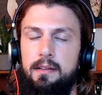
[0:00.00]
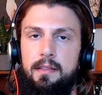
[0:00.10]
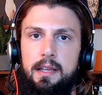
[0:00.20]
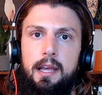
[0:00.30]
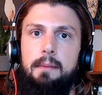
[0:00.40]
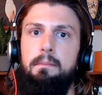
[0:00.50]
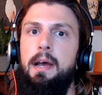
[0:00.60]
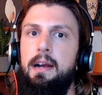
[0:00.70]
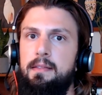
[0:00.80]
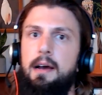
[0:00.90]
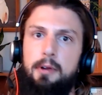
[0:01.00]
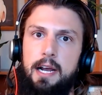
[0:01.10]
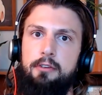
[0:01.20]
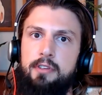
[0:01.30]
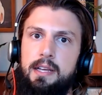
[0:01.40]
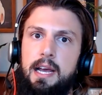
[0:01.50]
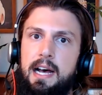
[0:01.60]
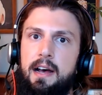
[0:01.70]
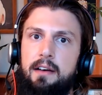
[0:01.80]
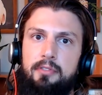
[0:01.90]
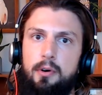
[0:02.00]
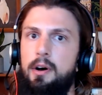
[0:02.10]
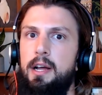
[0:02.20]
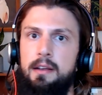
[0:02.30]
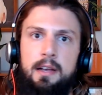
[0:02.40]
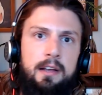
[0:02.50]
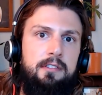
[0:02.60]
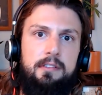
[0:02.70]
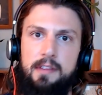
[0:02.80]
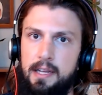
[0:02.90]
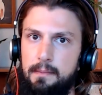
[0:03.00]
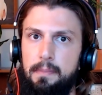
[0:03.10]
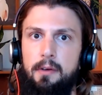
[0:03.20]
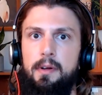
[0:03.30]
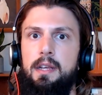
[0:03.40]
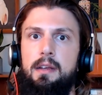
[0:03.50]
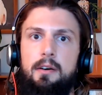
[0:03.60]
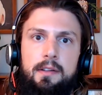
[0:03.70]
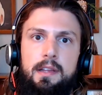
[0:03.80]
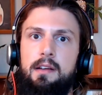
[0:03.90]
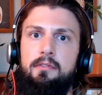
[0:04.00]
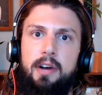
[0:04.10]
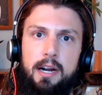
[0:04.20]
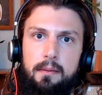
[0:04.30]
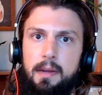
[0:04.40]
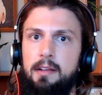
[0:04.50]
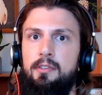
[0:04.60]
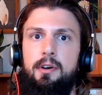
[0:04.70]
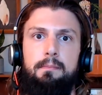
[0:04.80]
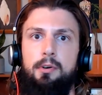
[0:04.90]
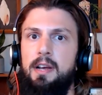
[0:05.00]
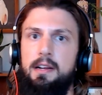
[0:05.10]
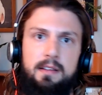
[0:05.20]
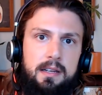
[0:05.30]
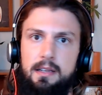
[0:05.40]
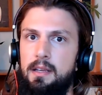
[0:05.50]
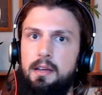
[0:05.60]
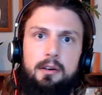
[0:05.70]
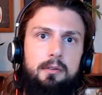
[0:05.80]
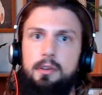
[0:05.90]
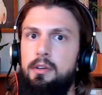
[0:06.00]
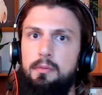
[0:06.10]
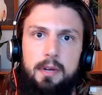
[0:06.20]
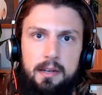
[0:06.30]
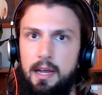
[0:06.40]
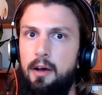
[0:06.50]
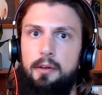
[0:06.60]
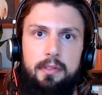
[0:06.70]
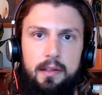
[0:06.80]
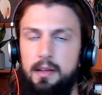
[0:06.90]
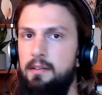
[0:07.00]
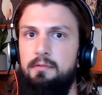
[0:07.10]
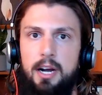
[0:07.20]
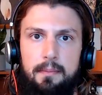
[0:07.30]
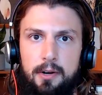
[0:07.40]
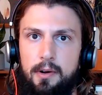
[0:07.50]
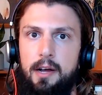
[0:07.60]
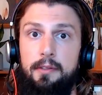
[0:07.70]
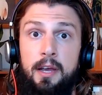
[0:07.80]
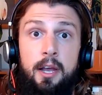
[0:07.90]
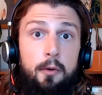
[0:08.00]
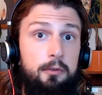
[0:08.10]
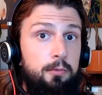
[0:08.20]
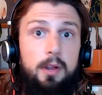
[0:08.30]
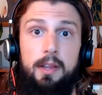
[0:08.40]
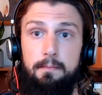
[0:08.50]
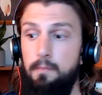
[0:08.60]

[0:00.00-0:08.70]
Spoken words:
the impact that would actually have on sustainability, on the environment, on protecting, human health and environmental health was really